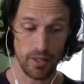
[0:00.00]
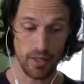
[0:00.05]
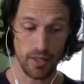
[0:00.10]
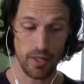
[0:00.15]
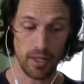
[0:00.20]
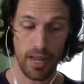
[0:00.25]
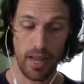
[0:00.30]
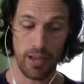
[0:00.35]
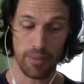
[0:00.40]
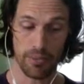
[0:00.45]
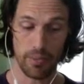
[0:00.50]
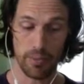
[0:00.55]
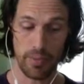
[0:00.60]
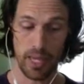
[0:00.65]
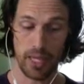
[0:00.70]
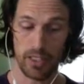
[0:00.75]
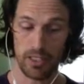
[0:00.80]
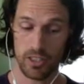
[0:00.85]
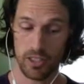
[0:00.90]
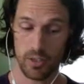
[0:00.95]
after
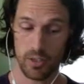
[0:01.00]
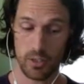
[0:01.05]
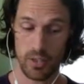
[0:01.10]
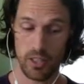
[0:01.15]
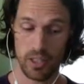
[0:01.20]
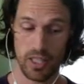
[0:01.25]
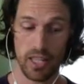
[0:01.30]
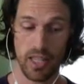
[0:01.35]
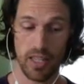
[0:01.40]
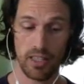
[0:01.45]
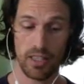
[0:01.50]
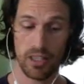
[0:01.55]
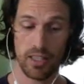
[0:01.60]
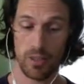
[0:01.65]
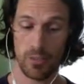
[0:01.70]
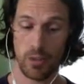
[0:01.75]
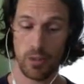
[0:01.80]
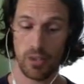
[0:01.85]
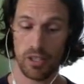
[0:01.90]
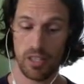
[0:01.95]
managing one of Canada's
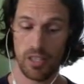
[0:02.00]
most